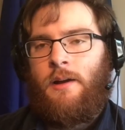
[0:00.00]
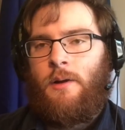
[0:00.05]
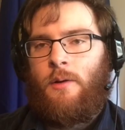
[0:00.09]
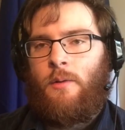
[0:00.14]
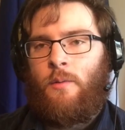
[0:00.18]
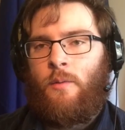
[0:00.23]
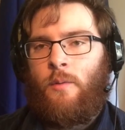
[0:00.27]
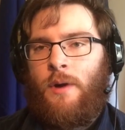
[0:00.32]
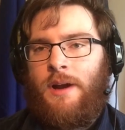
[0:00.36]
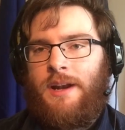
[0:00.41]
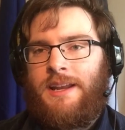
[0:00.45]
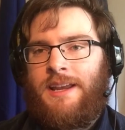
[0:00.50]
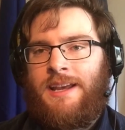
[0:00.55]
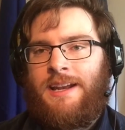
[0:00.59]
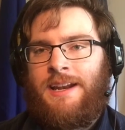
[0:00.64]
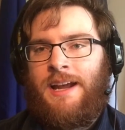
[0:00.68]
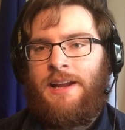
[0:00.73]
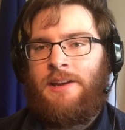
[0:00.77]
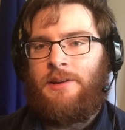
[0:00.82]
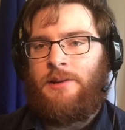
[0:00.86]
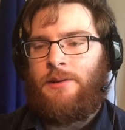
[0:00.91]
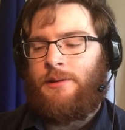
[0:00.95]
what can
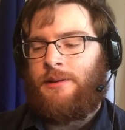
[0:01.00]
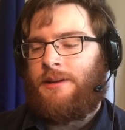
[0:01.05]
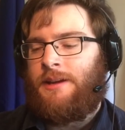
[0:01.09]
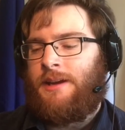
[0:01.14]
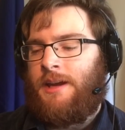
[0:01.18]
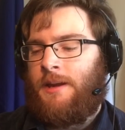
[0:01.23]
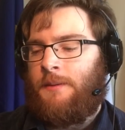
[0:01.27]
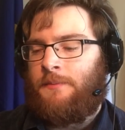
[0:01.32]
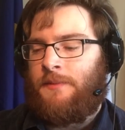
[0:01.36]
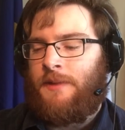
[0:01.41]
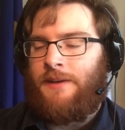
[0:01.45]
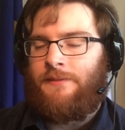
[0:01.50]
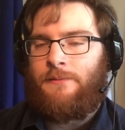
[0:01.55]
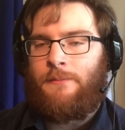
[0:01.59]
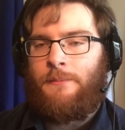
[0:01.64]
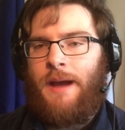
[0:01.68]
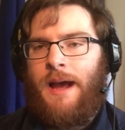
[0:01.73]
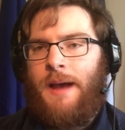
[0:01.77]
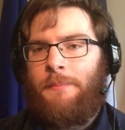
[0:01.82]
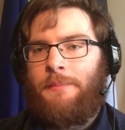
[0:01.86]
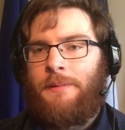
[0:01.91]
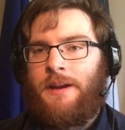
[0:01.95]
I do to keep that from
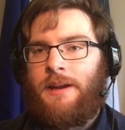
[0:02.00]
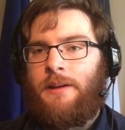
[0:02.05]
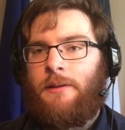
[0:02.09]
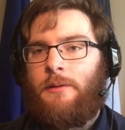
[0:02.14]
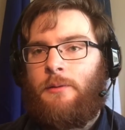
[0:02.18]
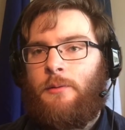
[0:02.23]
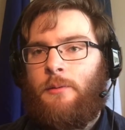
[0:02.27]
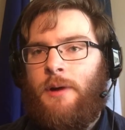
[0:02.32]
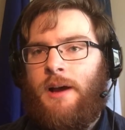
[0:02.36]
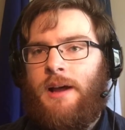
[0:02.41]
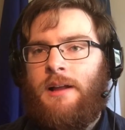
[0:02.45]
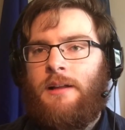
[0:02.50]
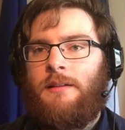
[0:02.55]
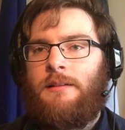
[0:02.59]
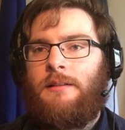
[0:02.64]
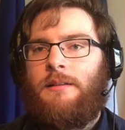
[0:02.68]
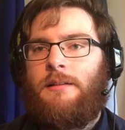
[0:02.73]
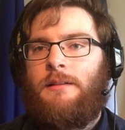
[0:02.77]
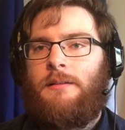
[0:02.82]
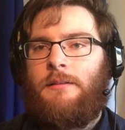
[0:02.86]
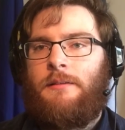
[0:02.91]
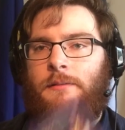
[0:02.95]
happening? Well,
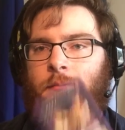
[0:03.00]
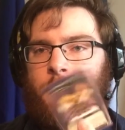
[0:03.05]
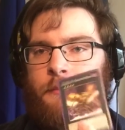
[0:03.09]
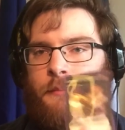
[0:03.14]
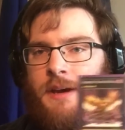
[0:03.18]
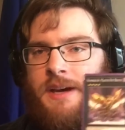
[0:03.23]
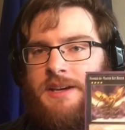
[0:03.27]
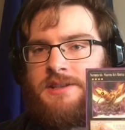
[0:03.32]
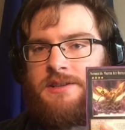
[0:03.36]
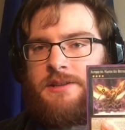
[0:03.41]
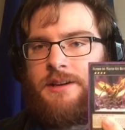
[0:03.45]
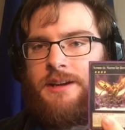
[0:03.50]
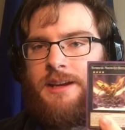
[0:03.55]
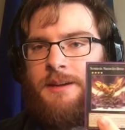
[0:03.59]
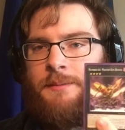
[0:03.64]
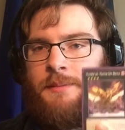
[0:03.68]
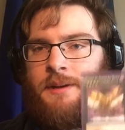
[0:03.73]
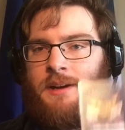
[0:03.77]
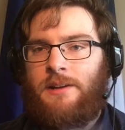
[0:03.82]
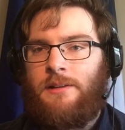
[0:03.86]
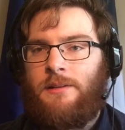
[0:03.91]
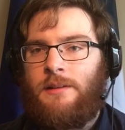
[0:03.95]
Master Key
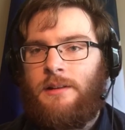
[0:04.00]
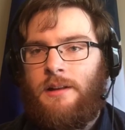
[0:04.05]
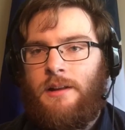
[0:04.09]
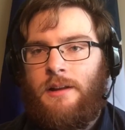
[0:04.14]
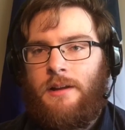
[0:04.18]
Beetle.